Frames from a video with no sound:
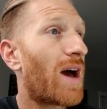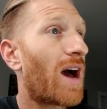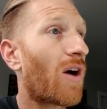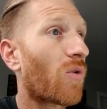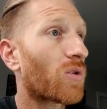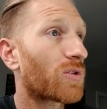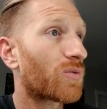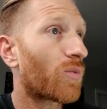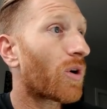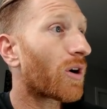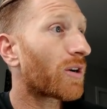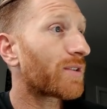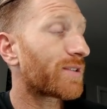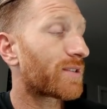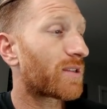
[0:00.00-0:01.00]
hours
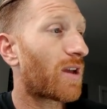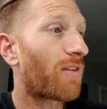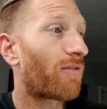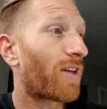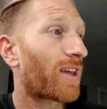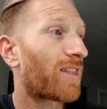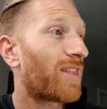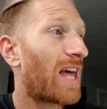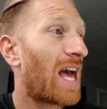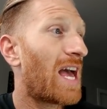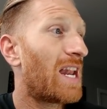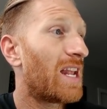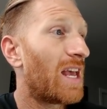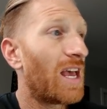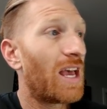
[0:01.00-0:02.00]
worked, stuff like
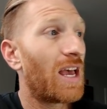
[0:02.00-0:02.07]
that.